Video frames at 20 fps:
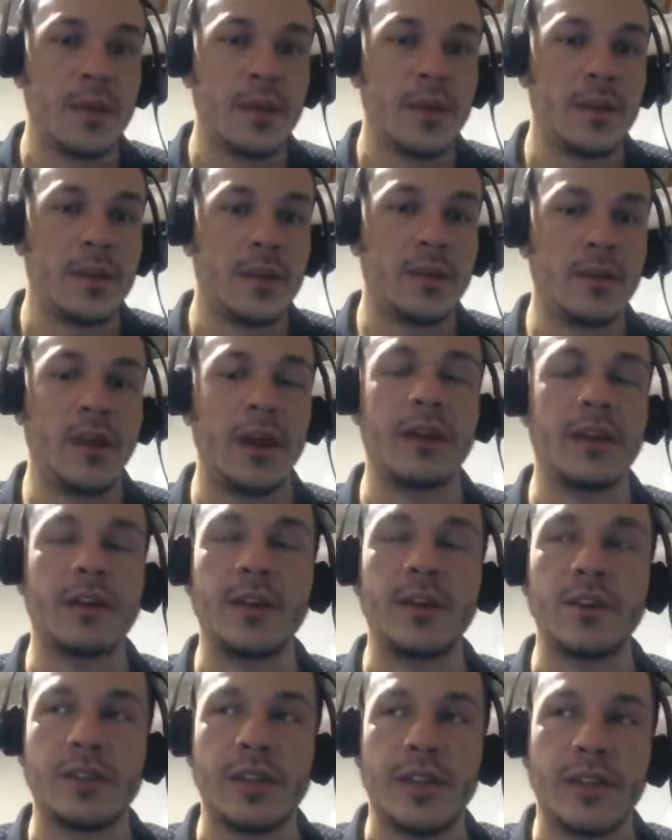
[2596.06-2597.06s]
You know how
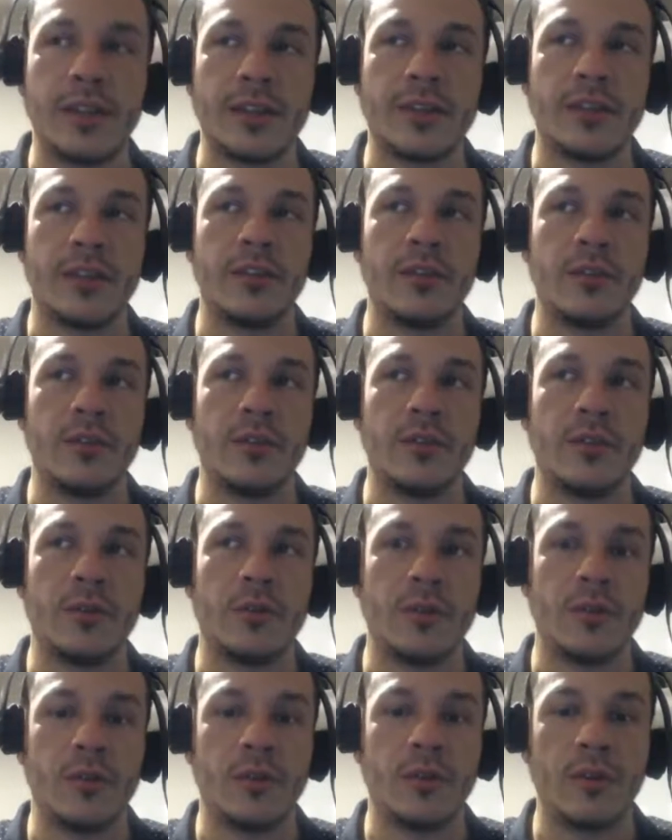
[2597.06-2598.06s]
Gil said like the the,
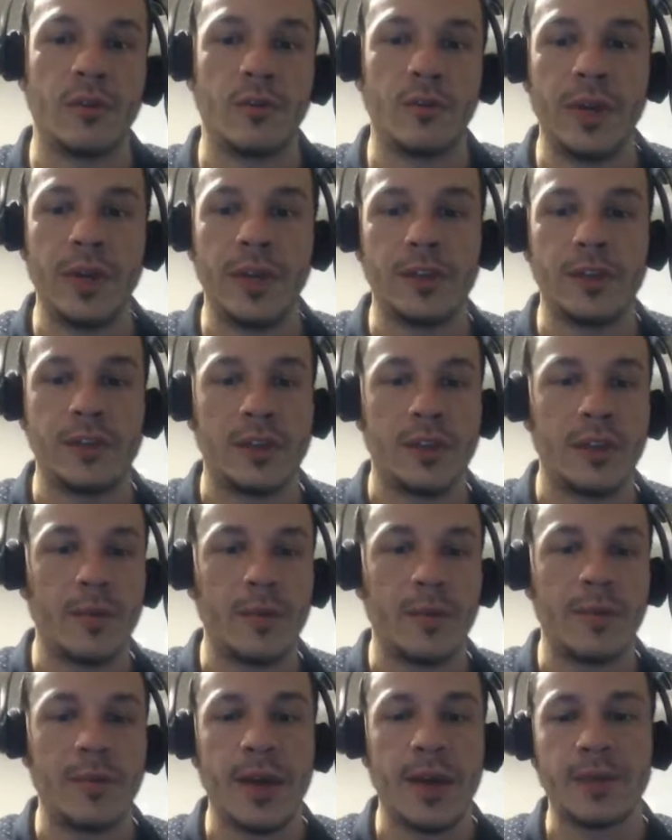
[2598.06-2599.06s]
the, the weeds are going
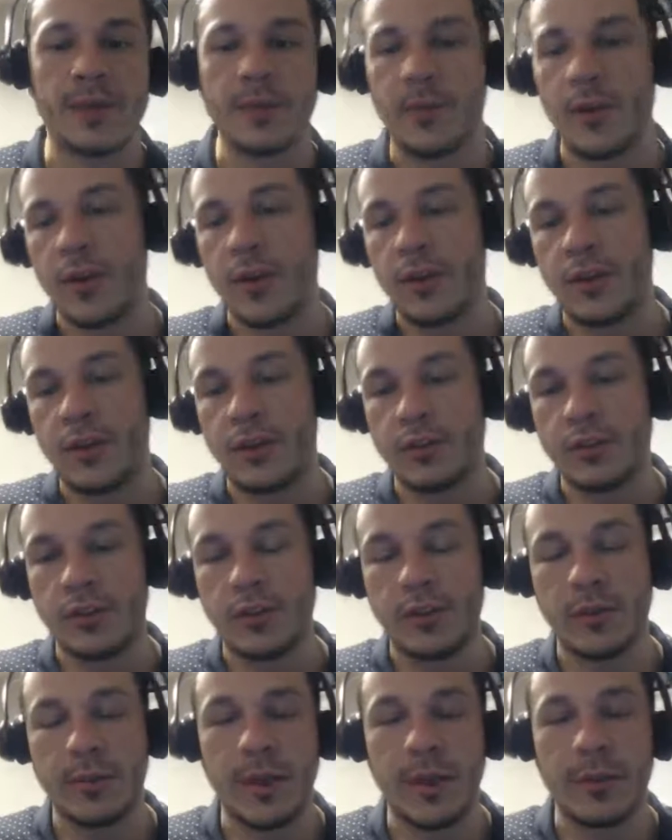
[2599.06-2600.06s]
to be picked apart, you know, so
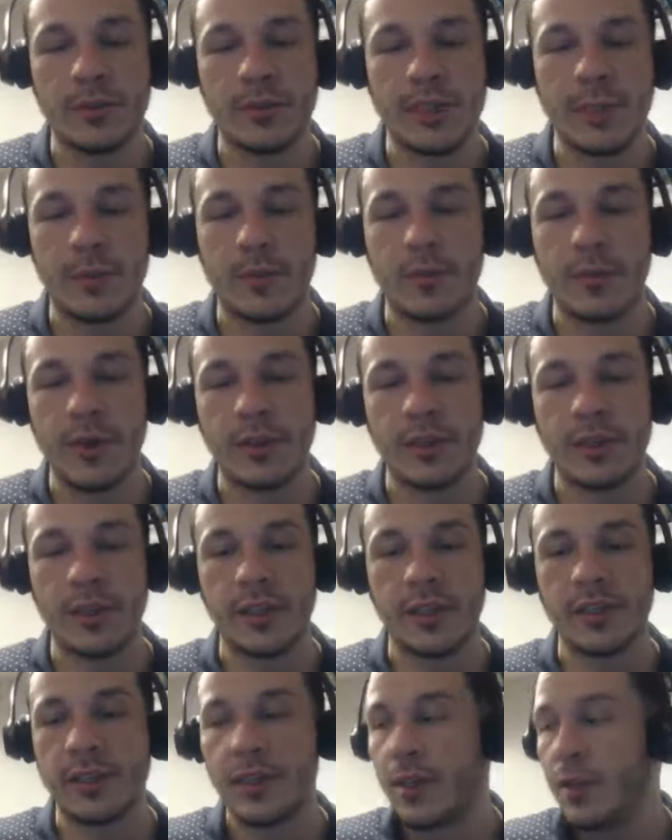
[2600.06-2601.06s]
you're going to be able to separate
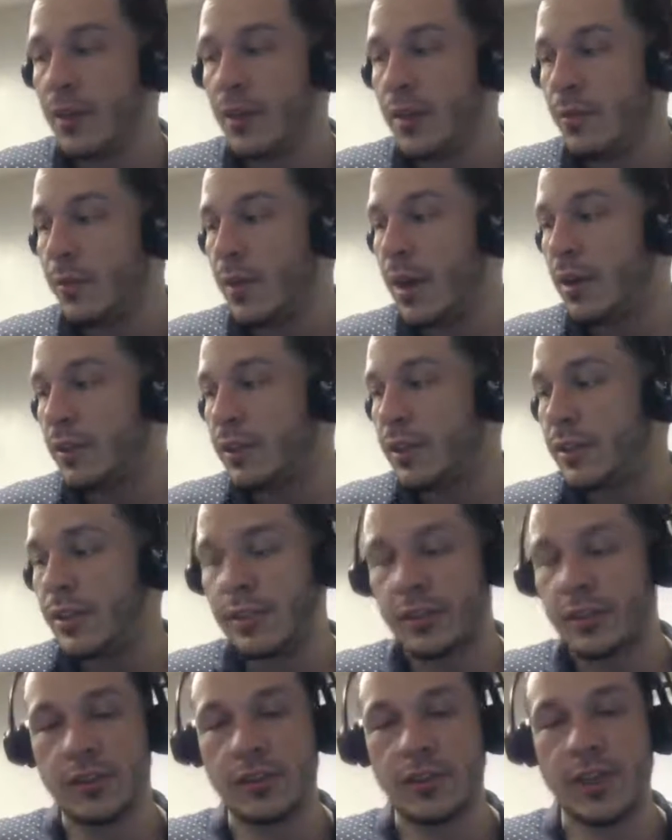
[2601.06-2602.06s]
things. But I think
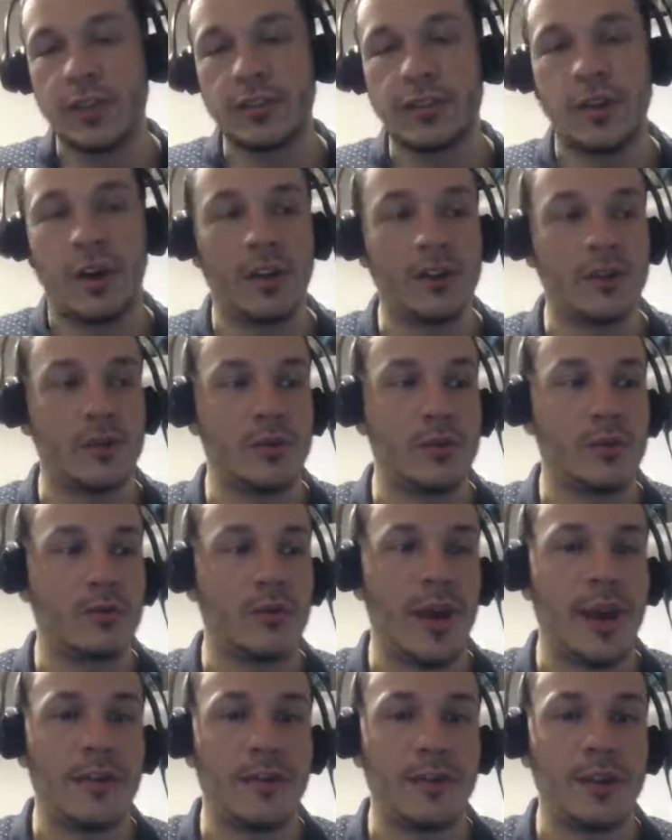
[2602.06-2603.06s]
that's a, that's an awesome
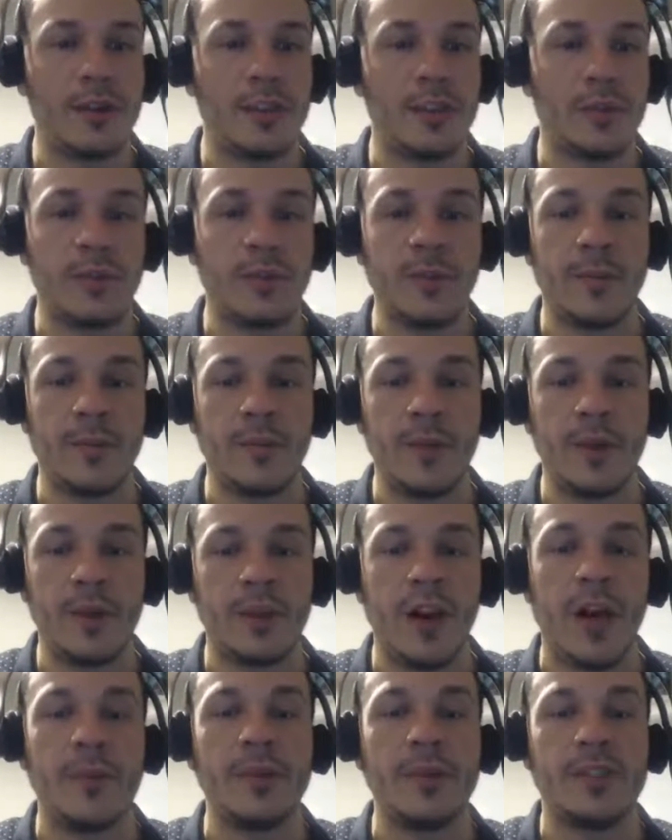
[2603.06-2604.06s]
drive and just
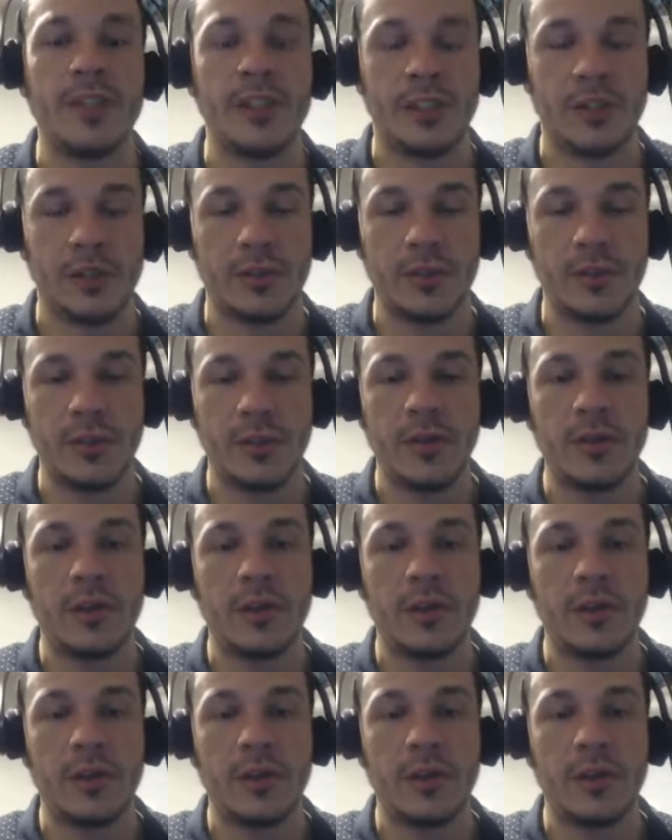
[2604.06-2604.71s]
a competition.